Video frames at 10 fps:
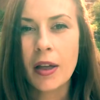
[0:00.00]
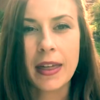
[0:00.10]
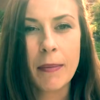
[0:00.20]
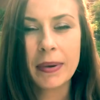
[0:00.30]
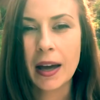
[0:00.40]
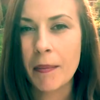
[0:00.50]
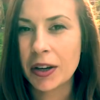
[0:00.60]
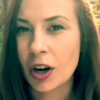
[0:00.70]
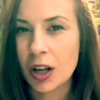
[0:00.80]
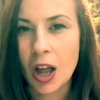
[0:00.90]
them
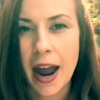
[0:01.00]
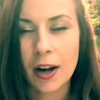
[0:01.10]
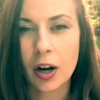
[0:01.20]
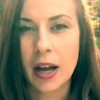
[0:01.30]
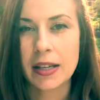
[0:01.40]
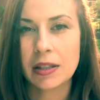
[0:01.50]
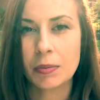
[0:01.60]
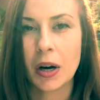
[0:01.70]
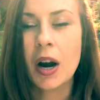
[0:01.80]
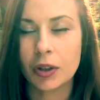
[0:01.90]
becoming your client or
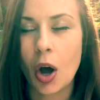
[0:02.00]
customer.